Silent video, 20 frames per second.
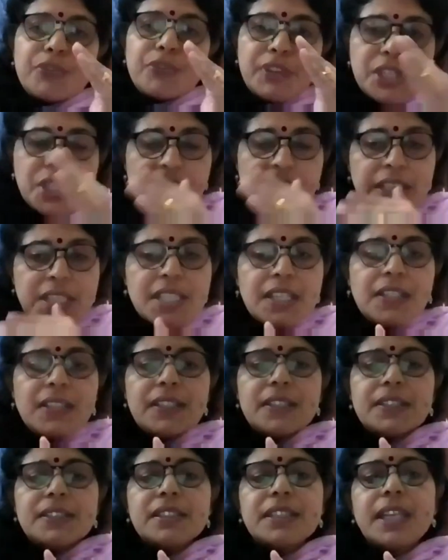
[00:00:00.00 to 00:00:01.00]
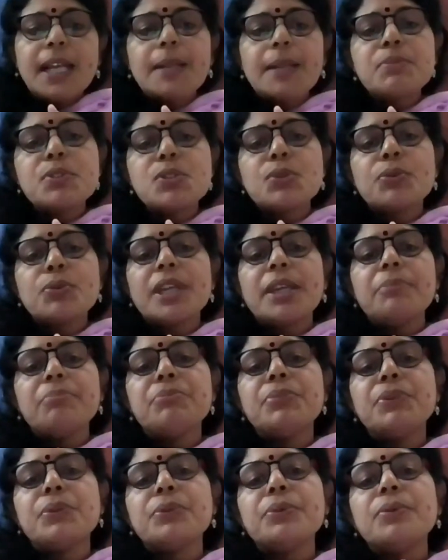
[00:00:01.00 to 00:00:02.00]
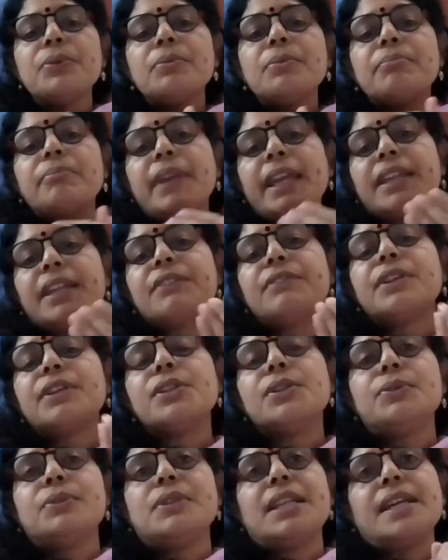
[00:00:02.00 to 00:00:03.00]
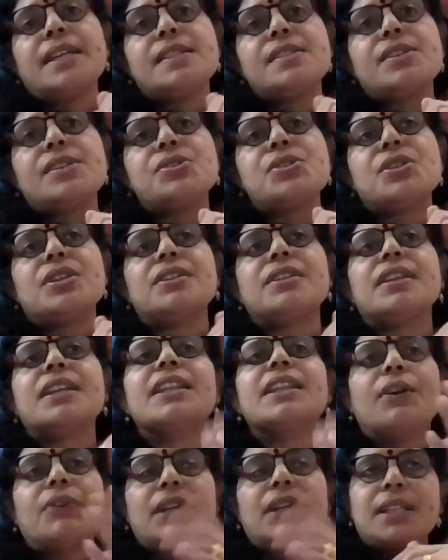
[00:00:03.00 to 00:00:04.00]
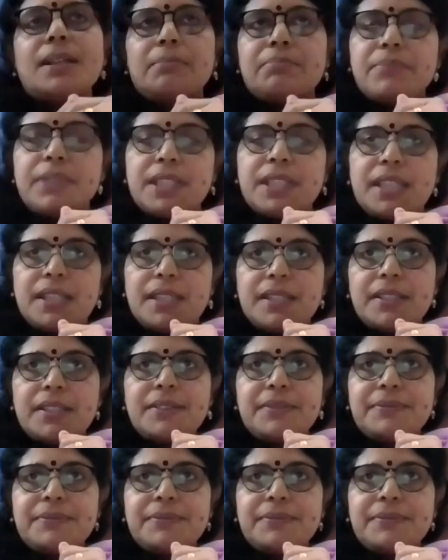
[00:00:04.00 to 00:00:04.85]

which in turn helped to improve manpower utilization in our company.